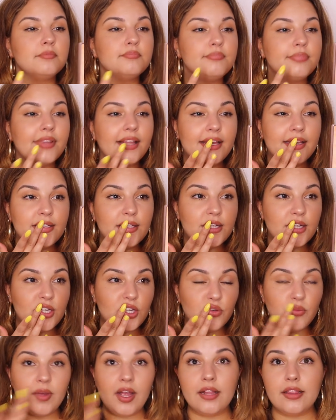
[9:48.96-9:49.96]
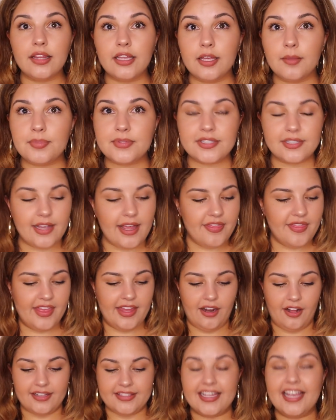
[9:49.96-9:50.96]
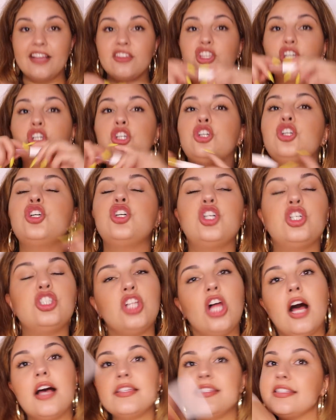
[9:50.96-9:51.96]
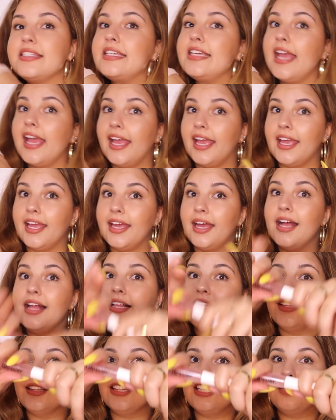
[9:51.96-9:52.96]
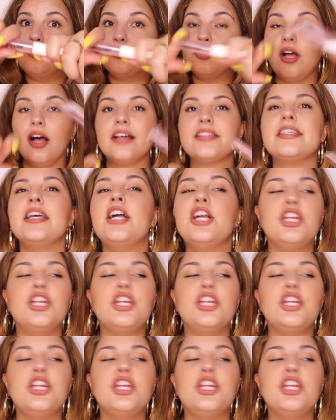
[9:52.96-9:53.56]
blend it into my lips. And then I'll take the Glossier lip gloss.